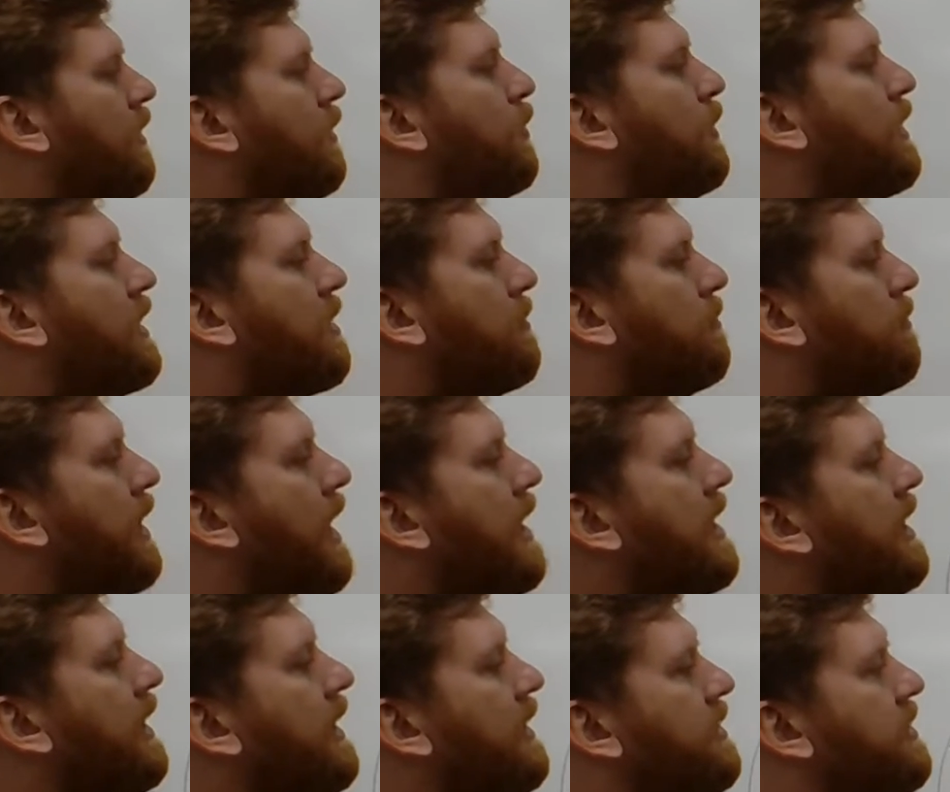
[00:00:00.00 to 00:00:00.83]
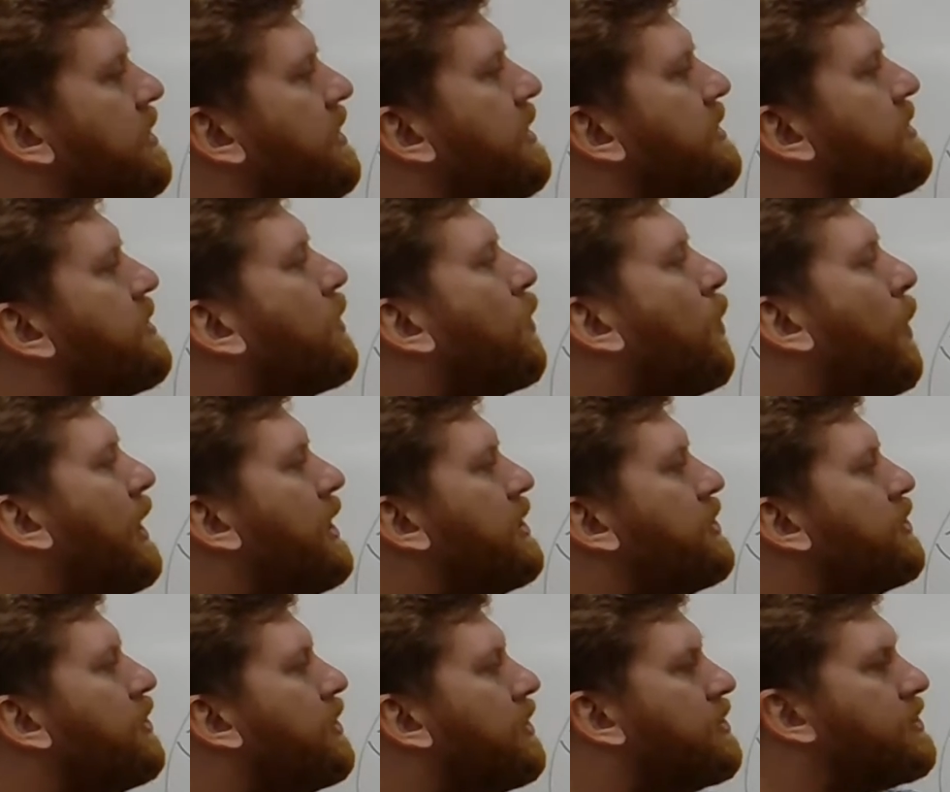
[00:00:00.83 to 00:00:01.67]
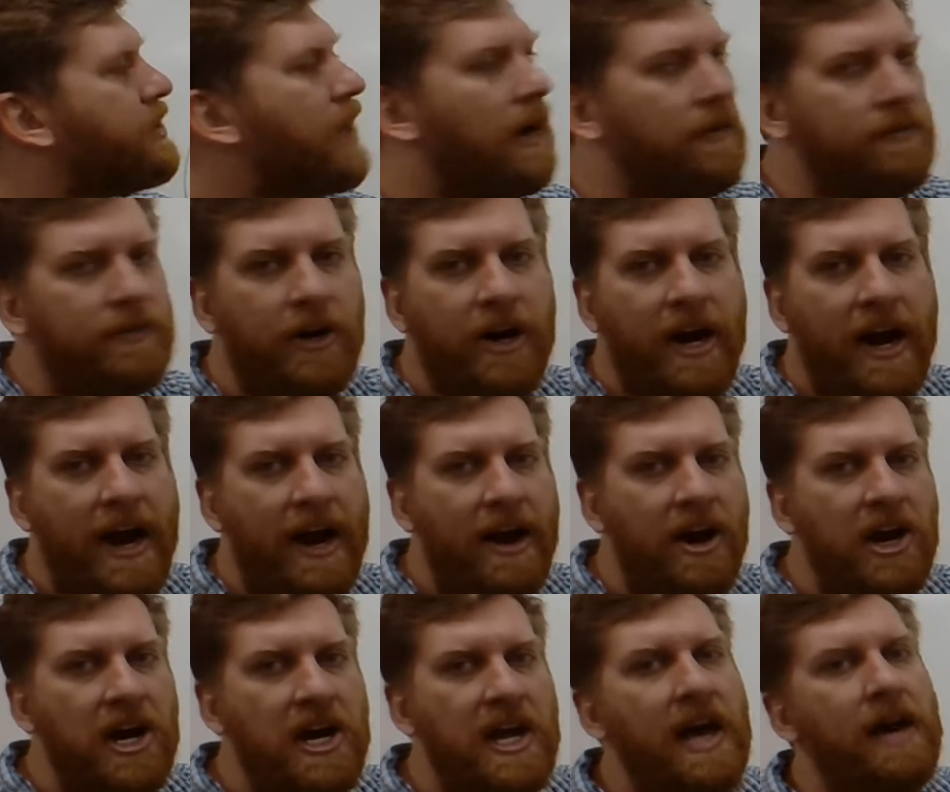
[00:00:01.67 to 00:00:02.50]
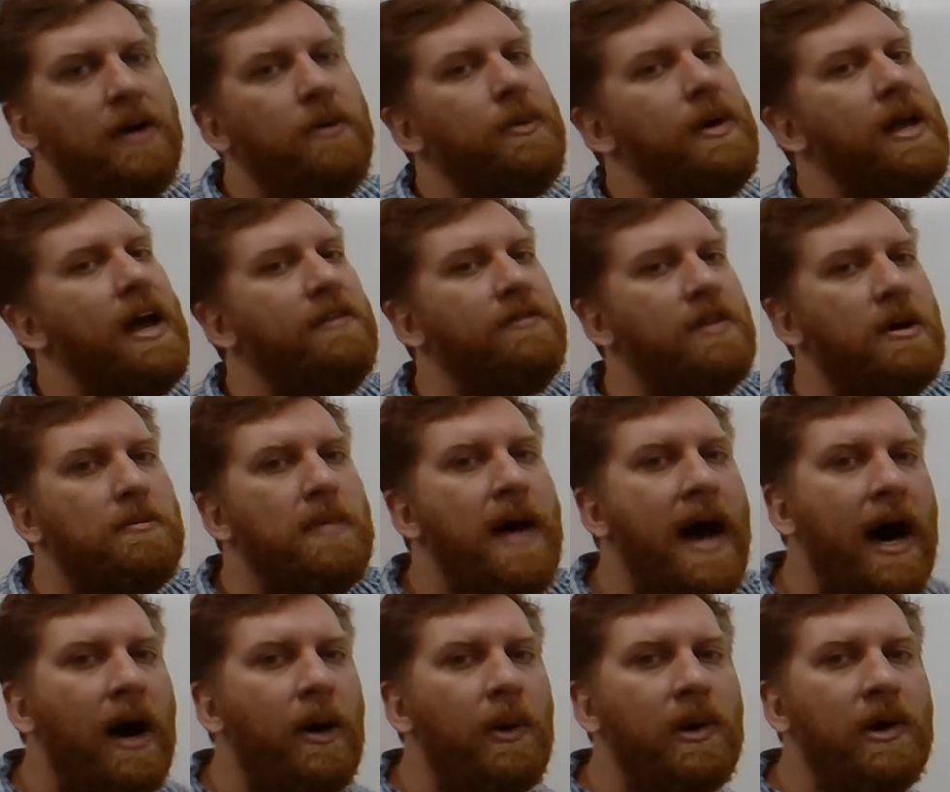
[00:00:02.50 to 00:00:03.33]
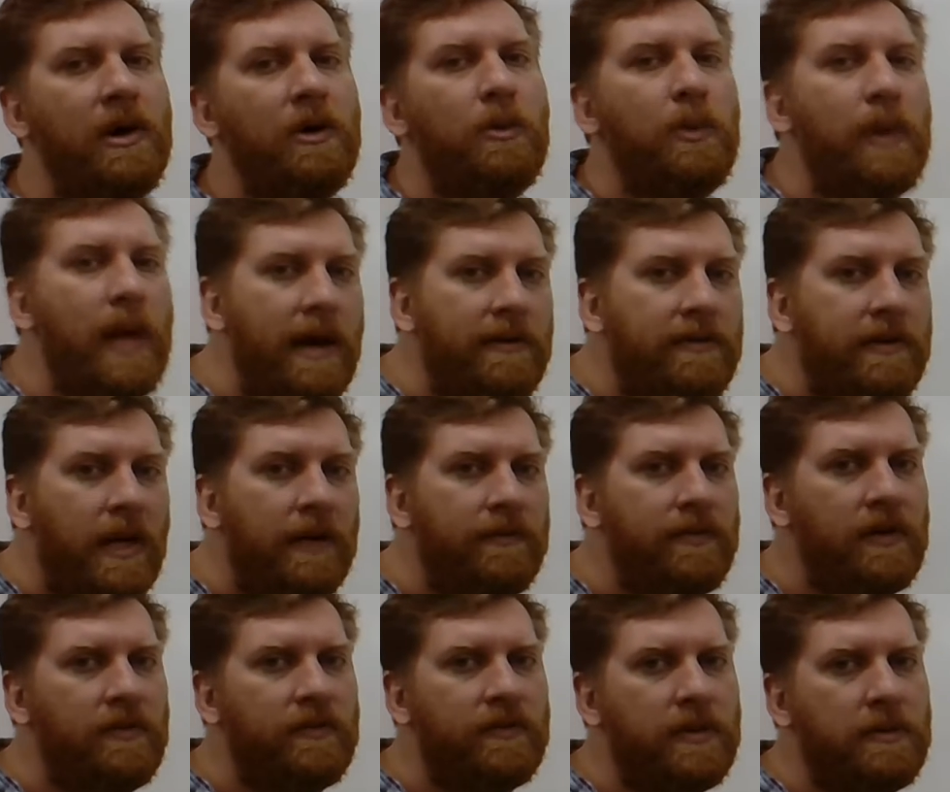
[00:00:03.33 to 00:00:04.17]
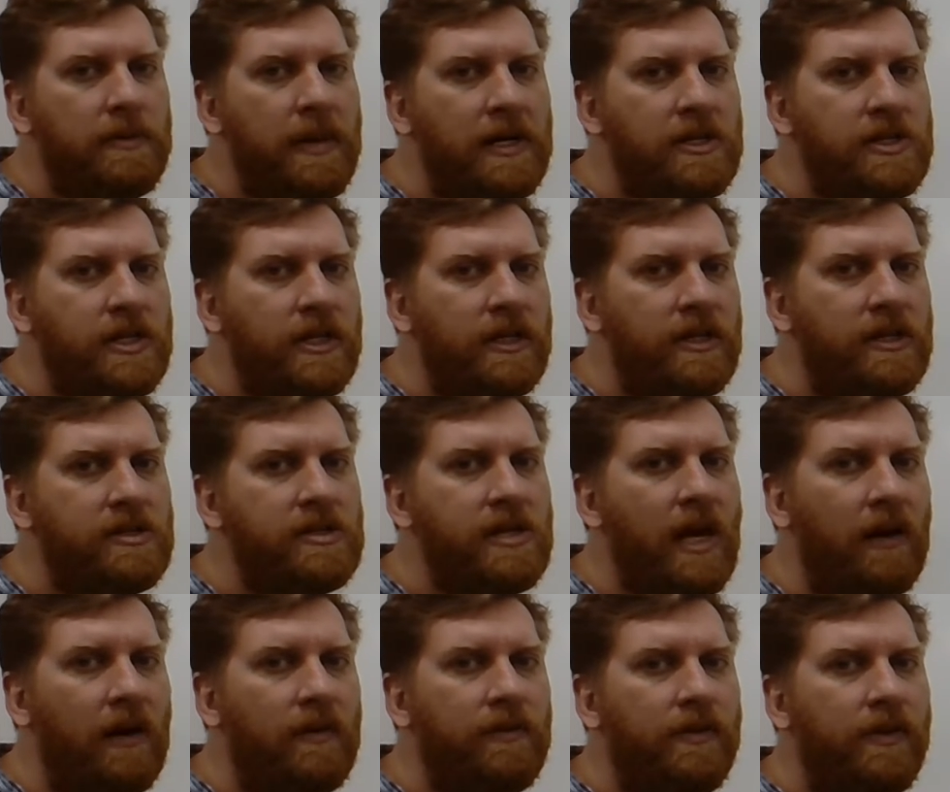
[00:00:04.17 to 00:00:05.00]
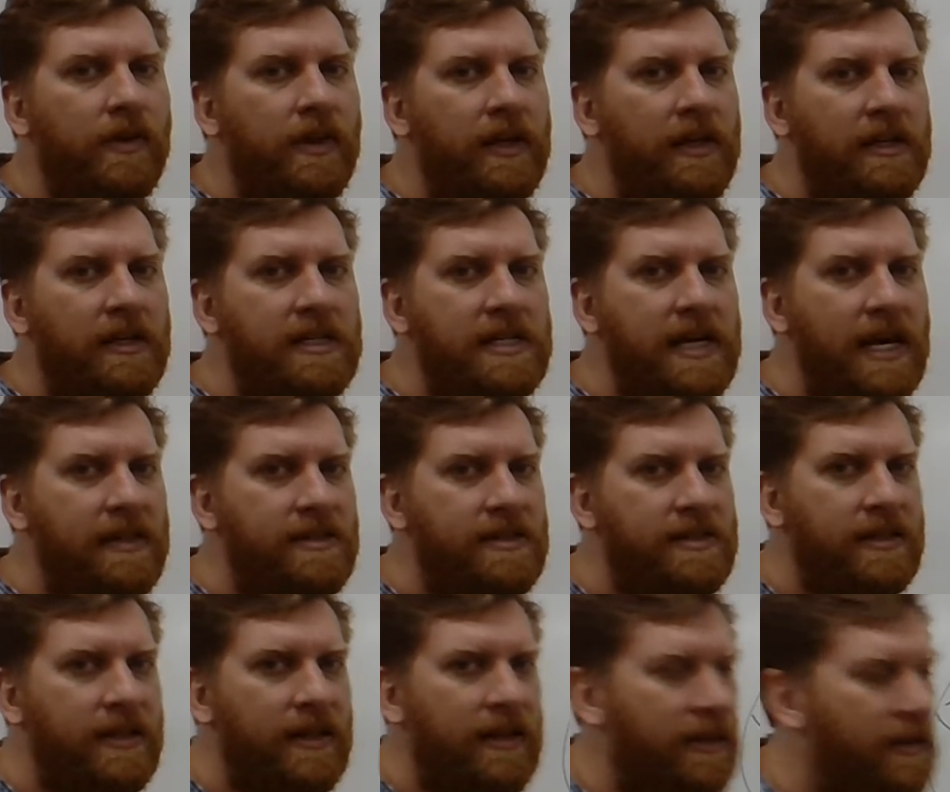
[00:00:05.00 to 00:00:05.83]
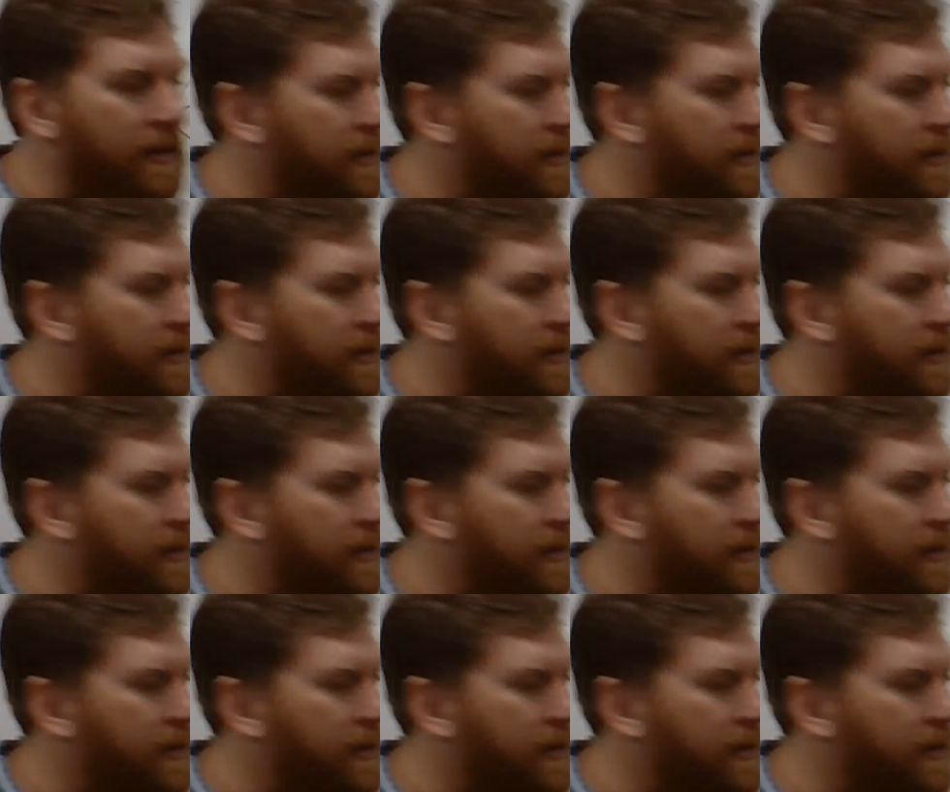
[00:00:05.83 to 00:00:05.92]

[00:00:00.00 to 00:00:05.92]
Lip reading: We can plug it into this equation to solve for our area. We have our power. We have enough information to solve for the intensity.